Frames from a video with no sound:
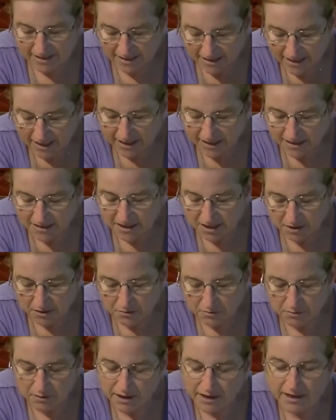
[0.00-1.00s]
That is a
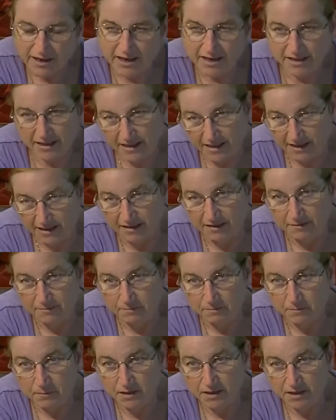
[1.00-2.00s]
great idea,
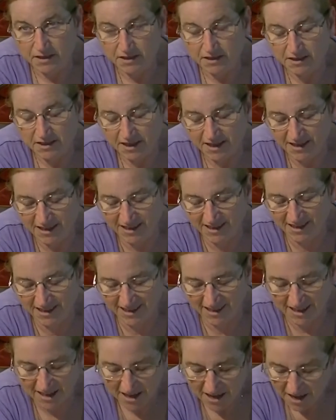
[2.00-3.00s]
because
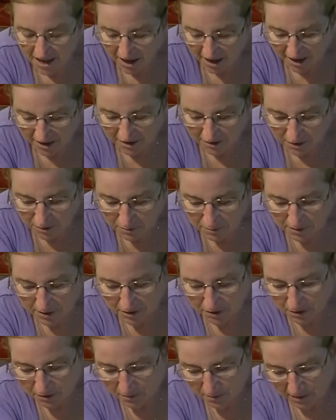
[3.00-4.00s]
I don't know
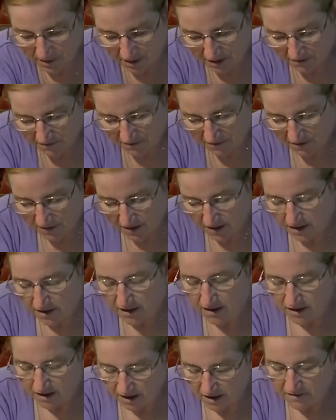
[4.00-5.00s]
about you, but
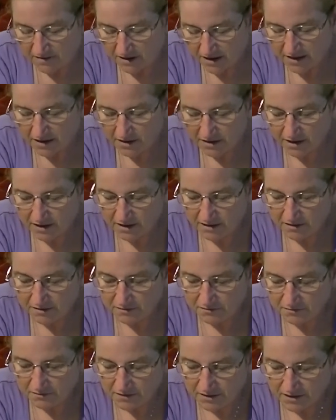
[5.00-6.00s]
I've had a lot
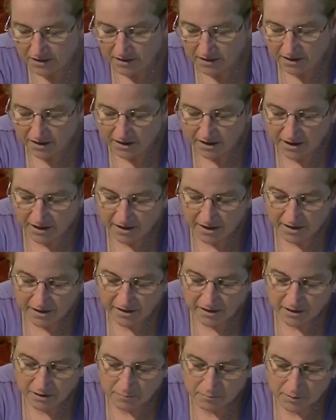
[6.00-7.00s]
of
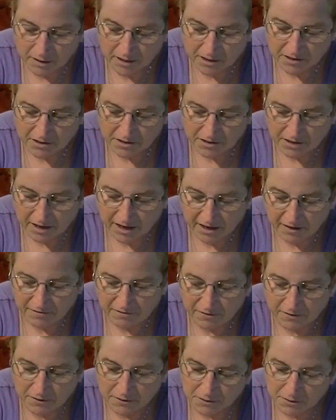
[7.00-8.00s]
earbuds or
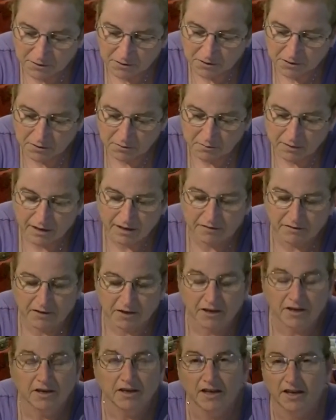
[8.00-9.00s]
headphones or
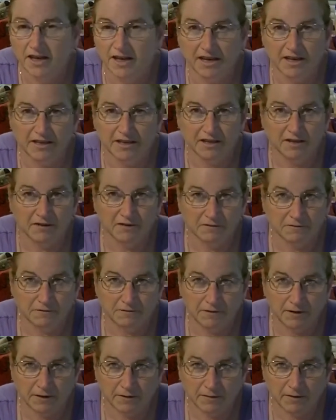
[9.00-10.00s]
whatever, and they don't
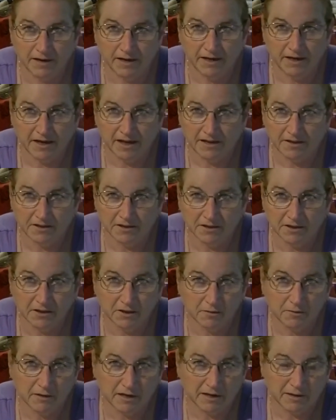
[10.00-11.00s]
fit right, and there's
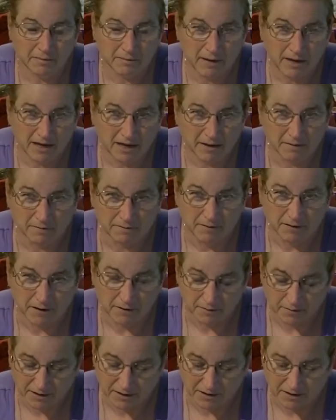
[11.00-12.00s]
no way to make them
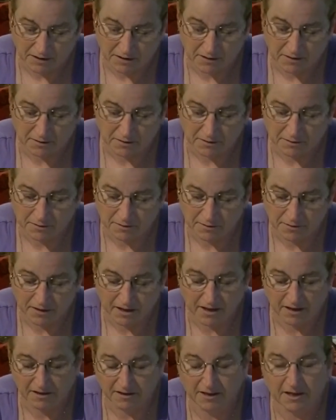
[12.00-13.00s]
fit right, so
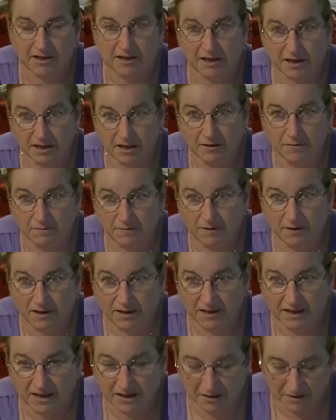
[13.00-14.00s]
they keep
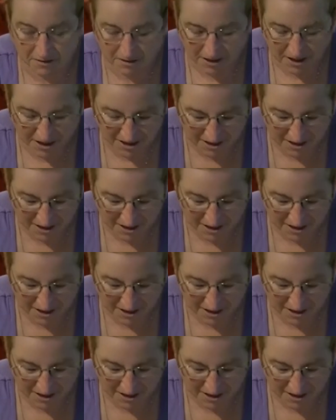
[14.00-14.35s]
falling out.